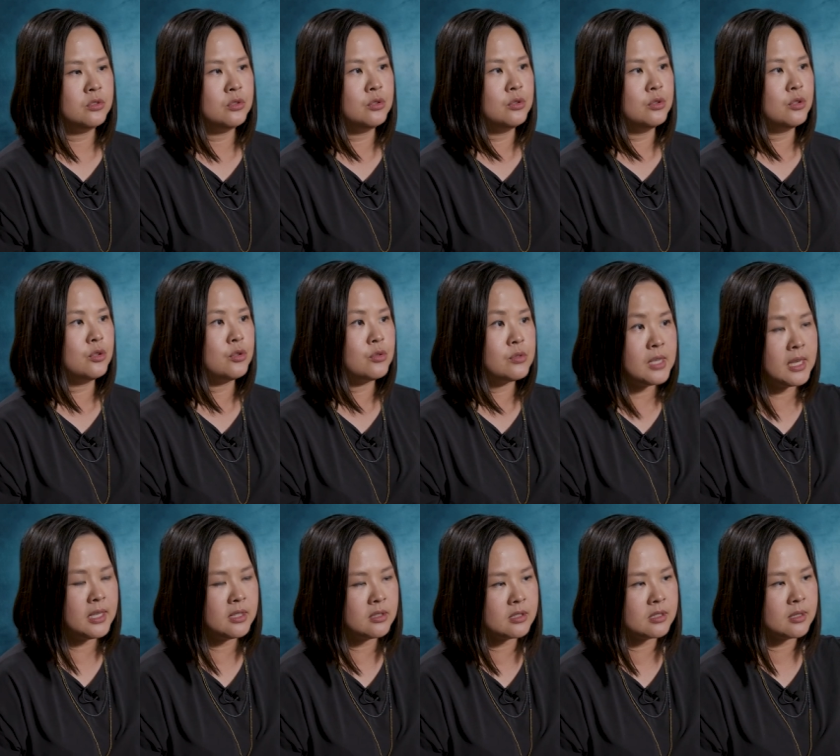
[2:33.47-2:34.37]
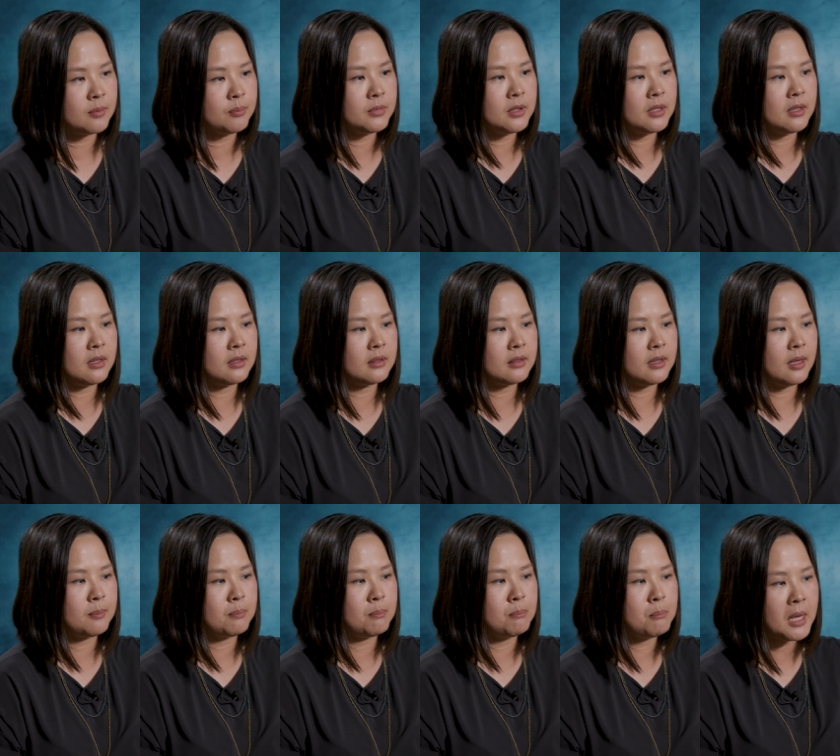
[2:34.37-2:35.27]
to create something
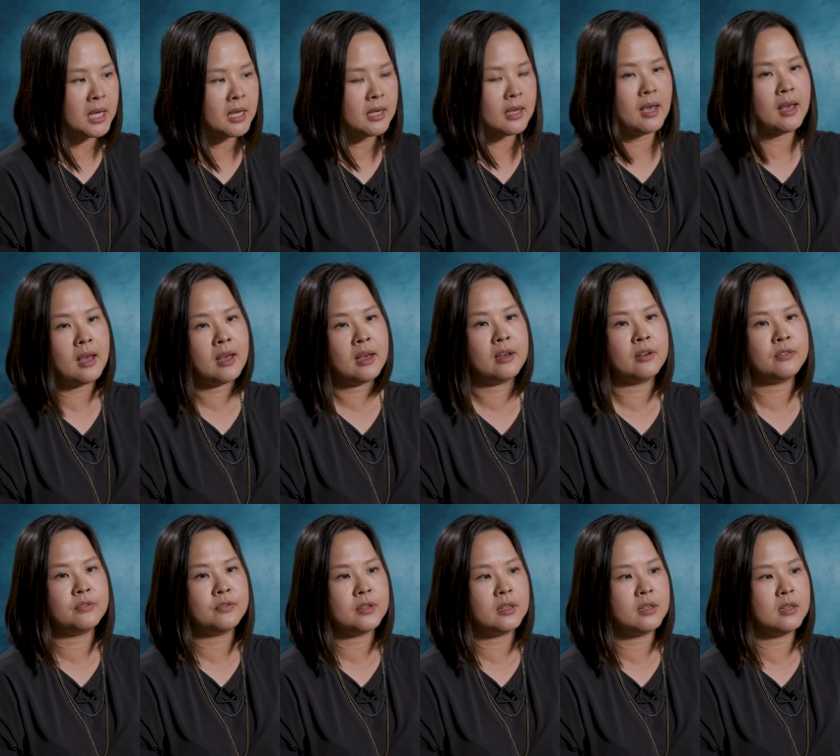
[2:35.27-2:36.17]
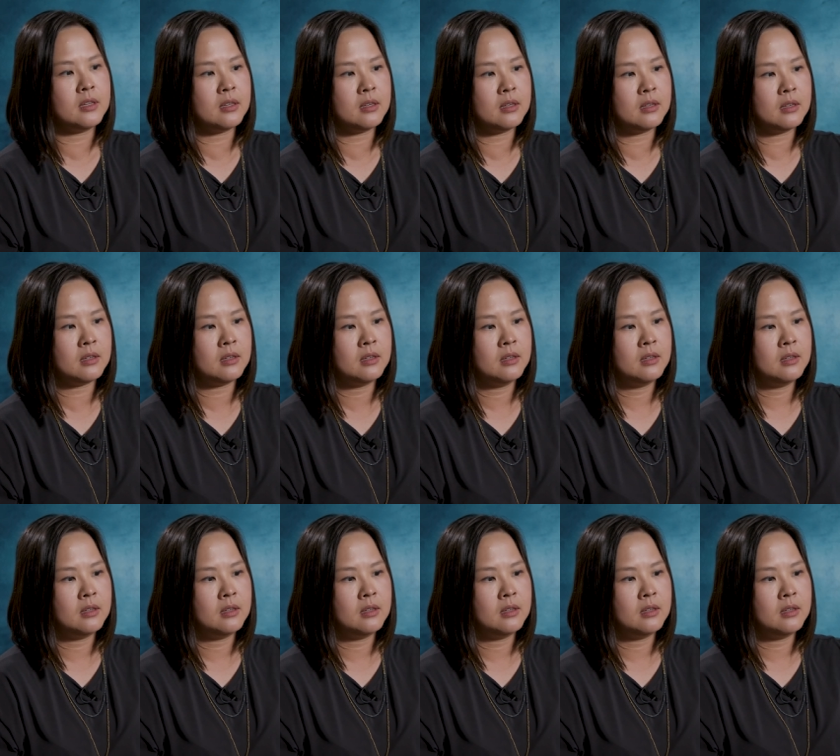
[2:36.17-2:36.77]
that may have uh,